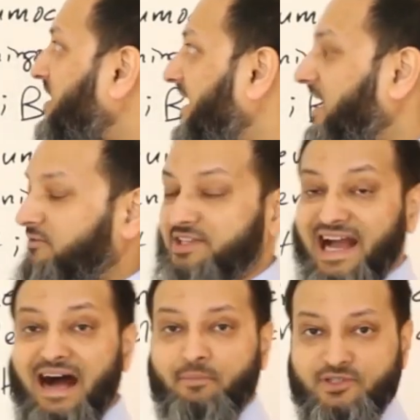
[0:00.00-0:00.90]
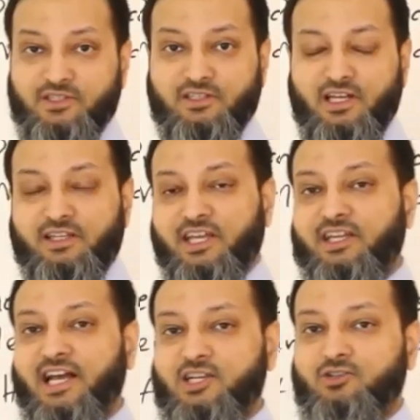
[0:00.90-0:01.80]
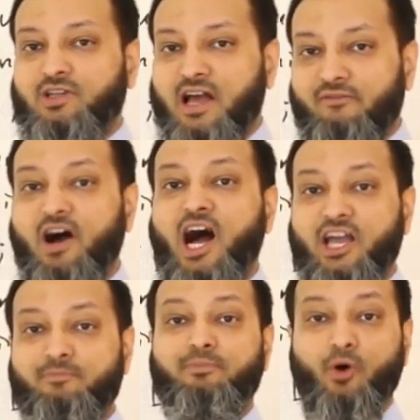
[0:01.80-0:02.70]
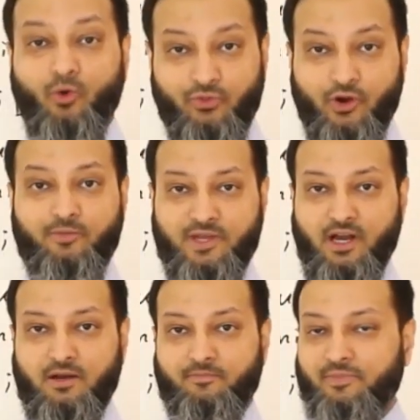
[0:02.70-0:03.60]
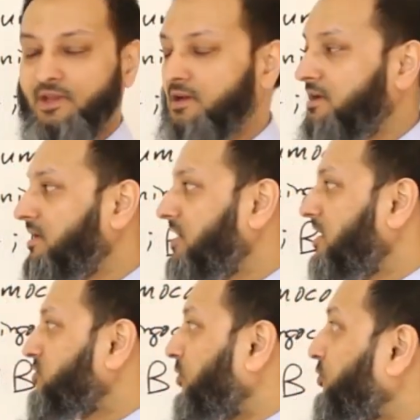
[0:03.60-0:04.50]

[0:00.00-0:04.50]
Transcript: have the opposite, and they can actually have hypothermia. So